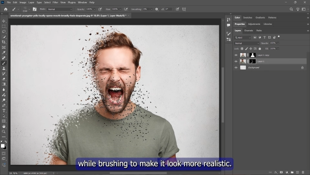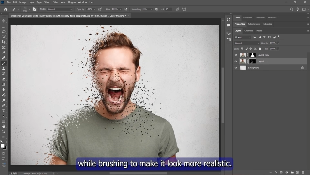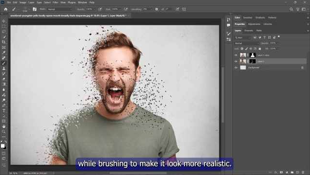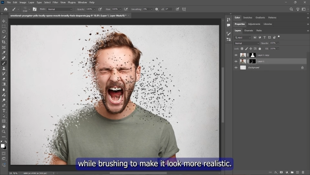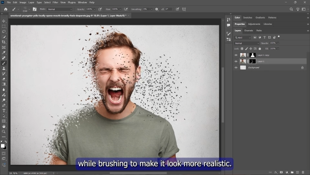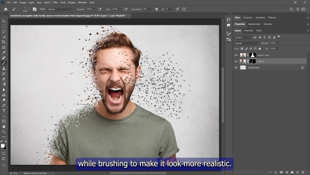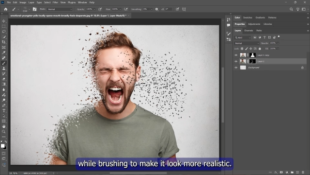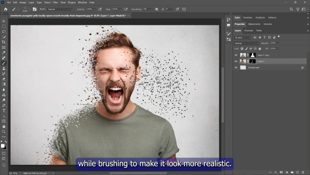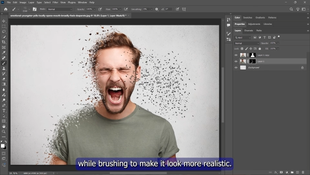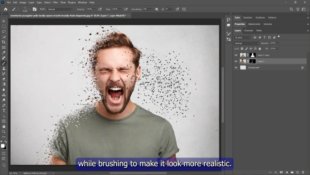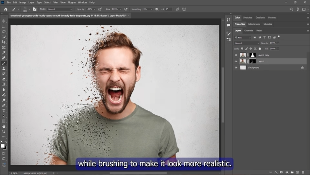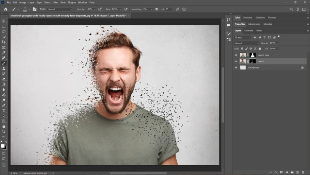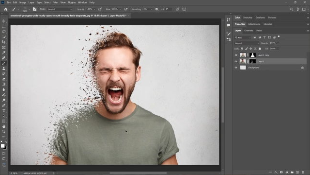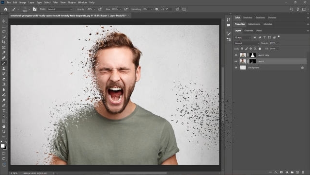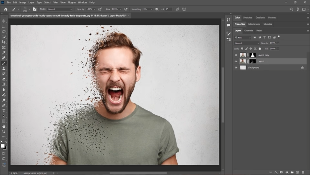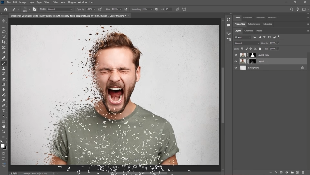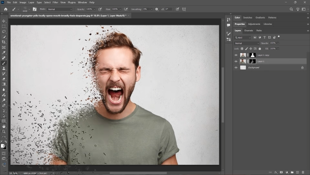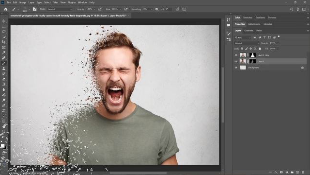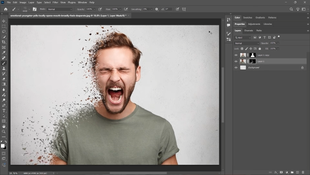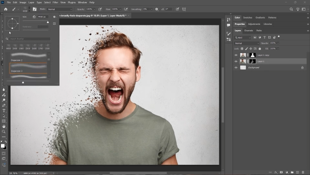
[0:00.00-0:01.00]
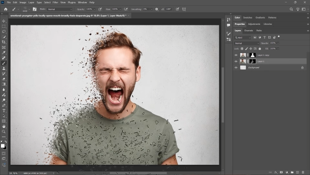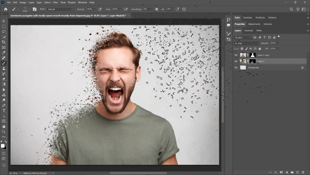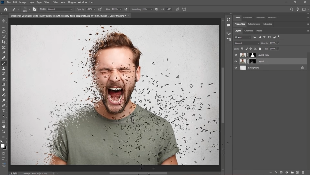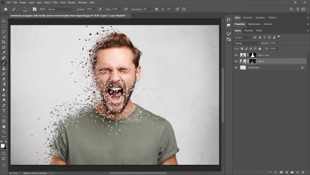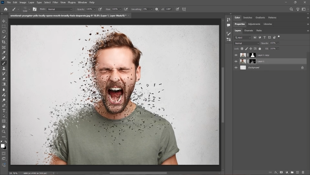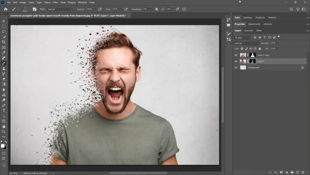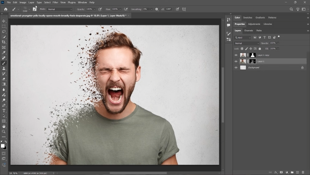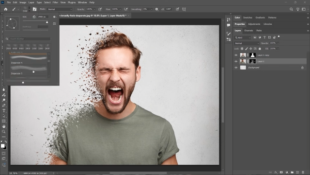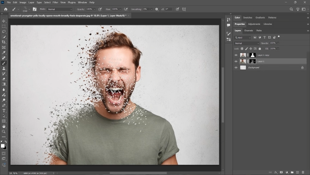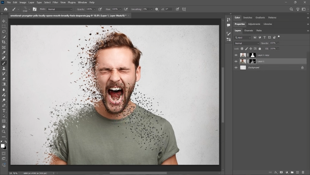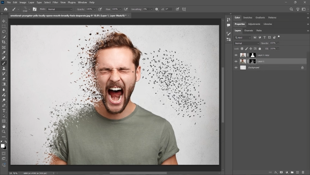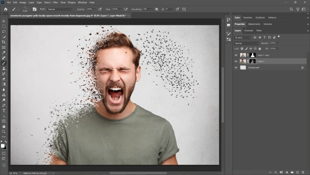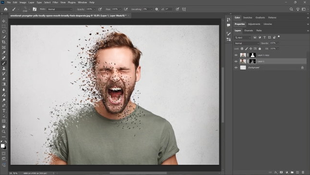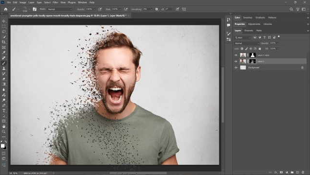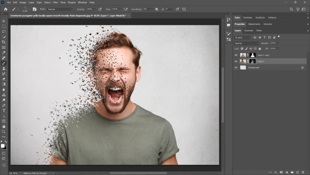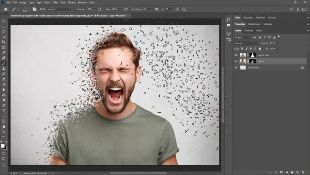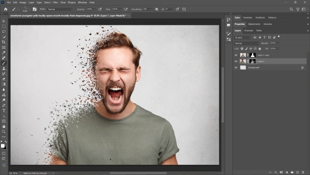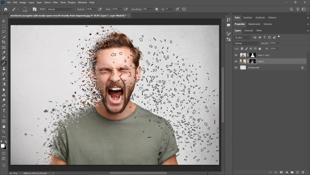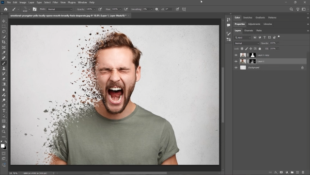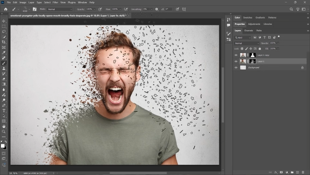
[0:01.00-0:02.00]

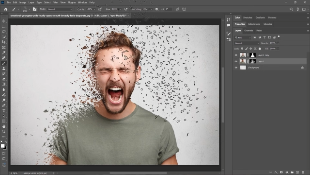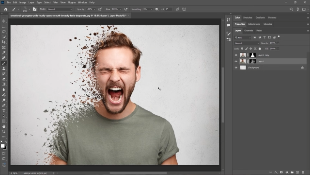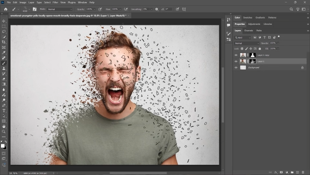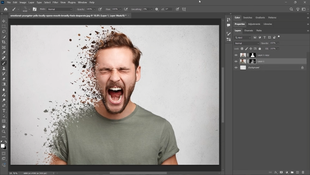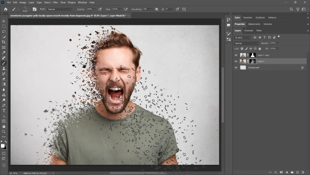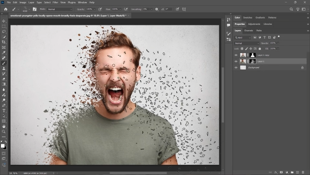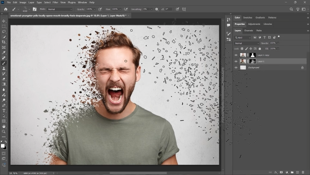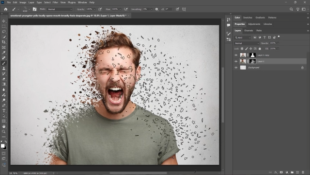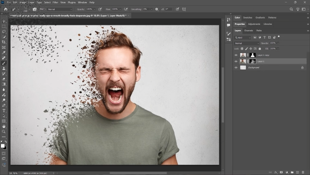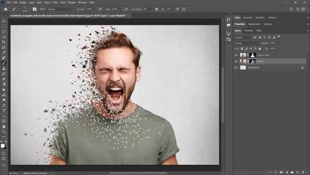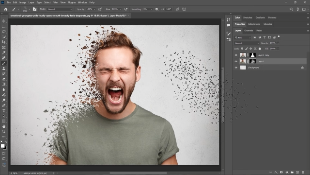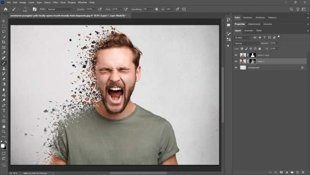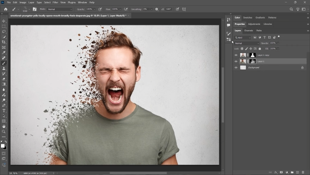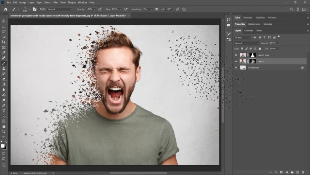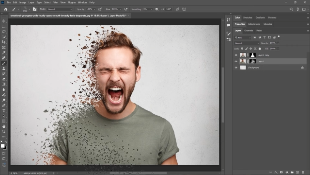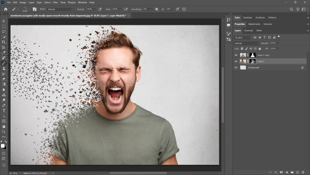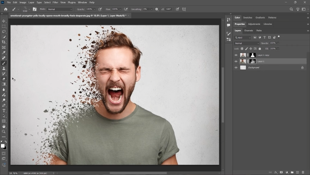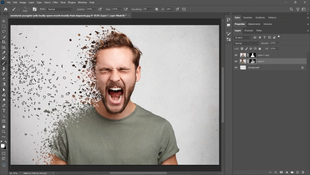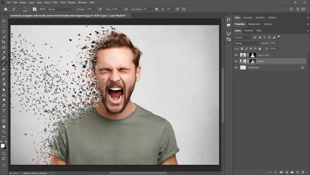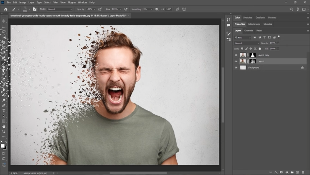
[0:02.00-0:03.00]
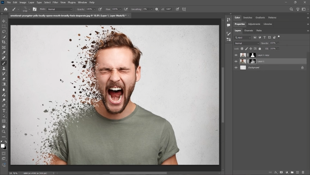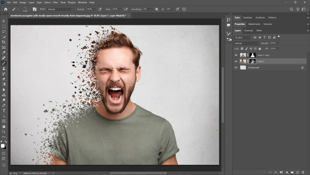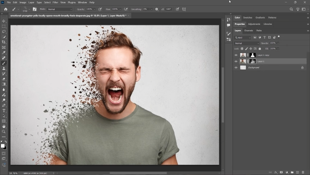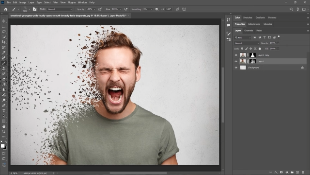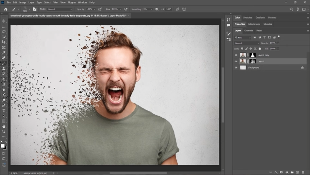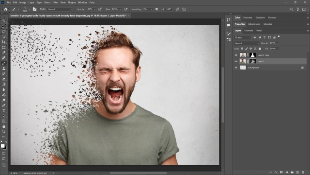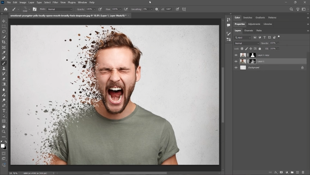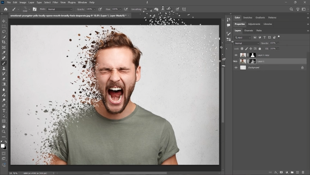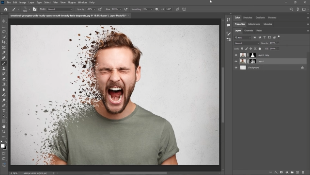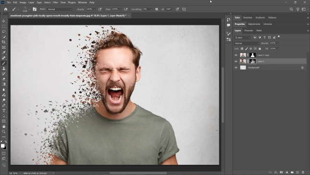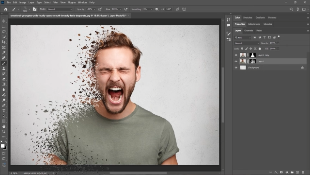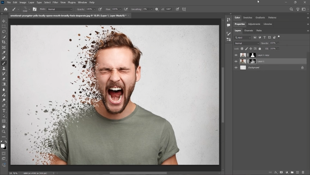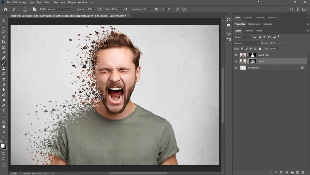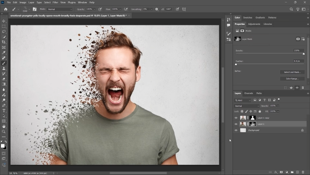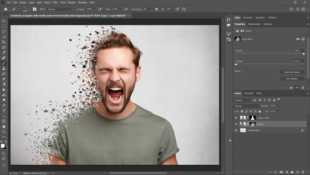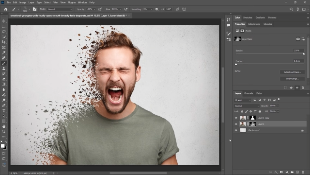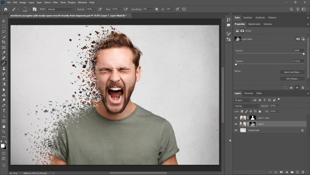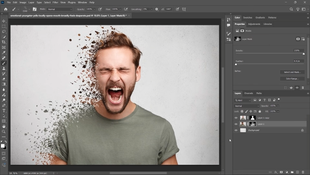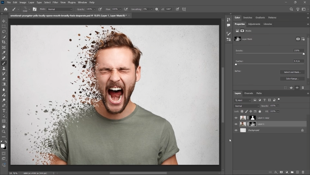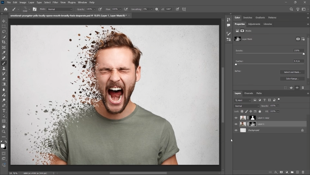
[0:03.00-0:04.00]

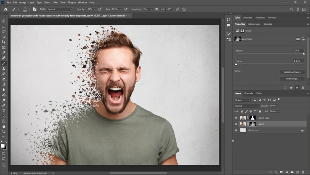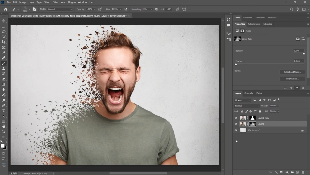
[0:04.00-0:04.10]
(no one is talking)